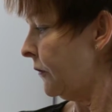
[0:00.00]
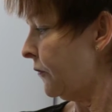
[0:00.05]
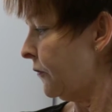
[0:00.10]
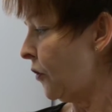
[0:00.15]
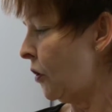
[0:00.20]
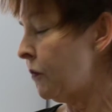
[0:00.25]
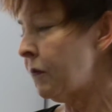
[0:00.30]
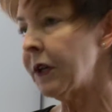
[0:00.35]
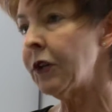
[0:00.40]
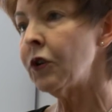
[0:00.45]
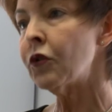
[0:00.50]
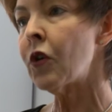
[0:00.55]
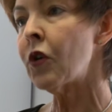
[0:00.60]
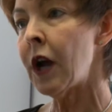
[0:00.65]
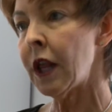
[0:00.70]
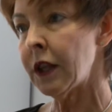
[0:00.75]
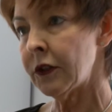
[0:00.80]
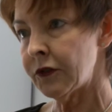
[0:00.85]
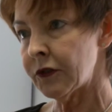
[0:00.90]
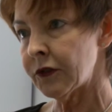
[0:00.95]
from a
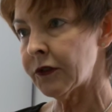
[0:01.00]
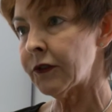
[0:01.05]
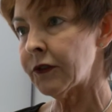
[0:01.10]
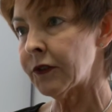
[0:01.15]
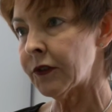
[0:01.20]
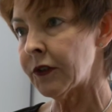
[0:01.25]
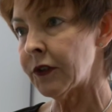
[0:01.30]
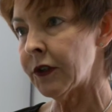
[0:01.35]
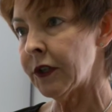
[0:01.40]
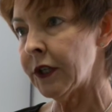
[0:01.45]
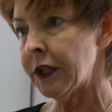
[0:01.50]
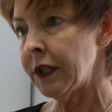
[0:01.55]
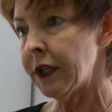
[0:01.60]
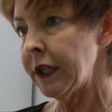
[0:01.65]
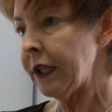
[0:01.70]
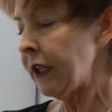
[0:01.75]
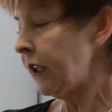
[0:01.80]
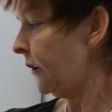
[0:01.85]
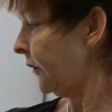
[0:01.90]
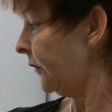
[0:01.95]
neurologist
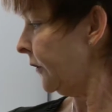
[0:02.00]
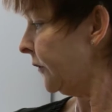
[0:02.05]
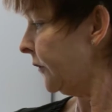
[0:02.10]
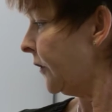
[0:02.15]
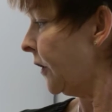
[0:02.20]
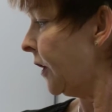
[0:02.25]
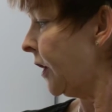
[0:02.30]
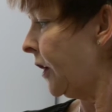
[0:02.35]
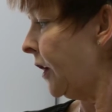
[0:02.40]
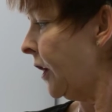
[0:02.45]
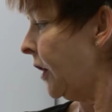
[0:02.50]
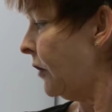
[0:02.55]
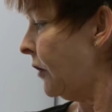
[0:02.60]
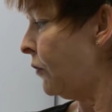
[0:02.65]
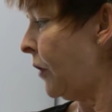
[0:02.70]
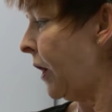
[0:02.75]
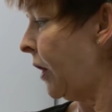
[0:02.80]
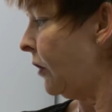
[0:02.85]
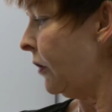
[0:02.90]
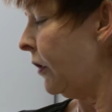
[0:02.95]
is,
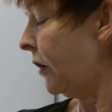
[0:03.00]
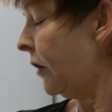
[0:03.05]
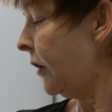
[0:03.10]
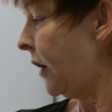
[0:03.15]
well,